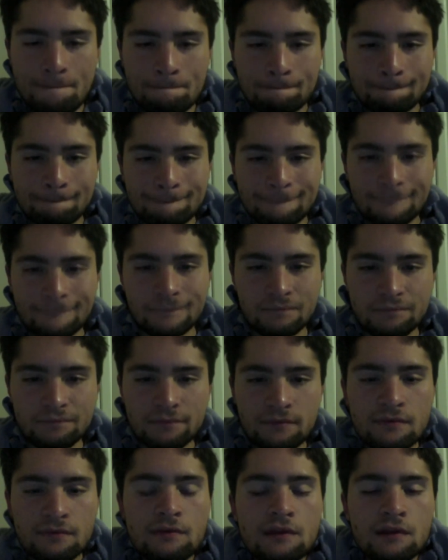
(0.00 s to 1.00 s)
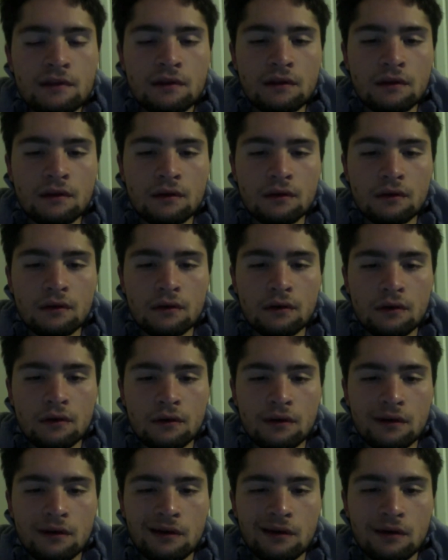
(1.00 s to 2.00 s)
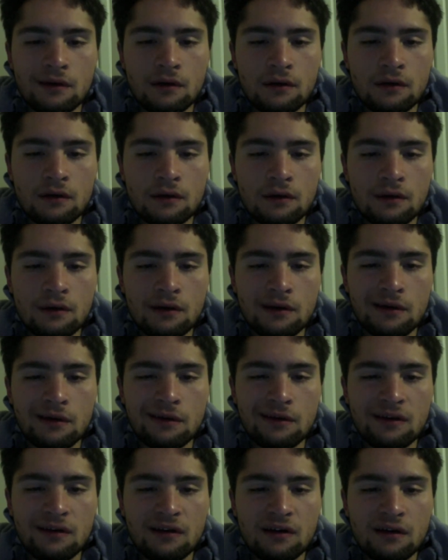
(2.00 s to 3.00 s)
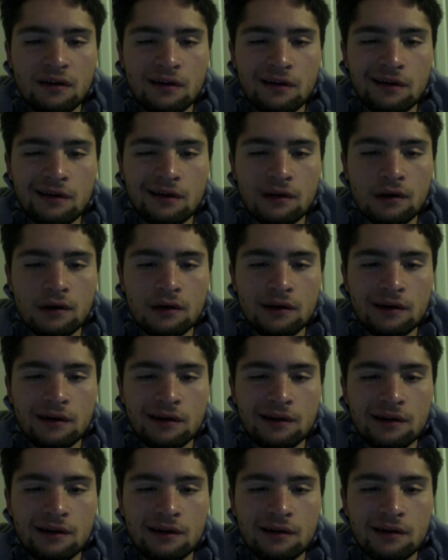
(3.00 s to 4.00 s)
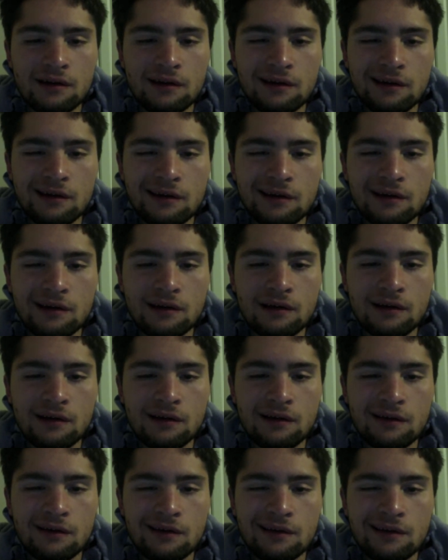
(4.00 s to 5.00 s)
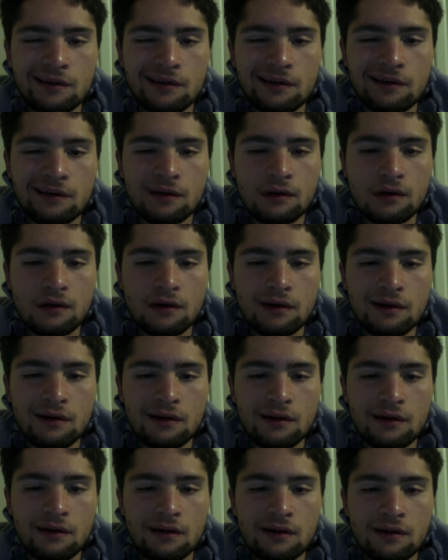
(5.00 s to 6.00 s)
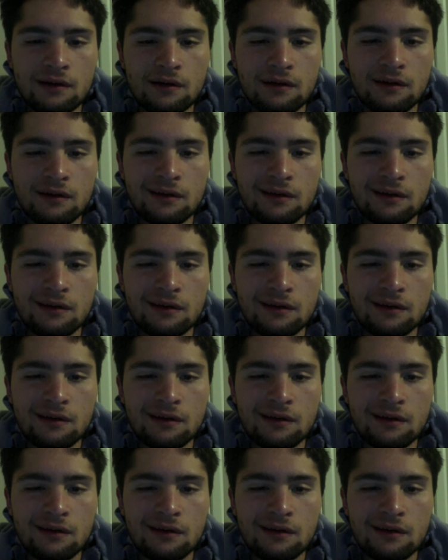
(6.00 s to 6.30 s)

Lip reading: Nothing is said.